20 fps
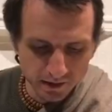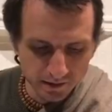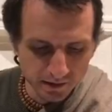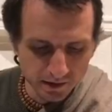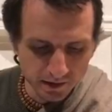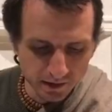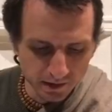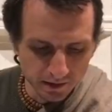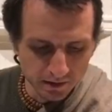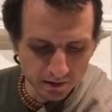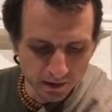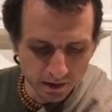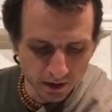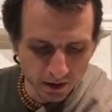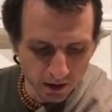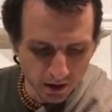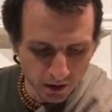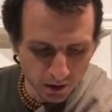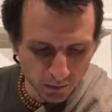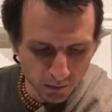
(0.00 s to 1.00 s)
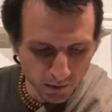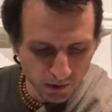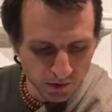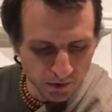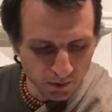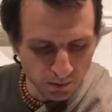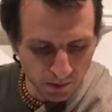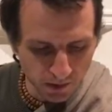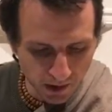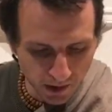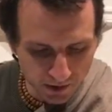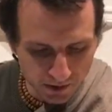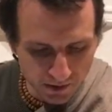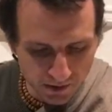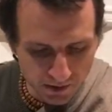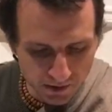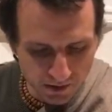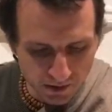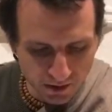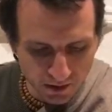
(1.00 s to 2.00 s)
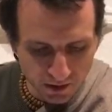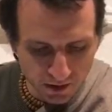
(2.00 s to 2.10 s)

etiquette which obliges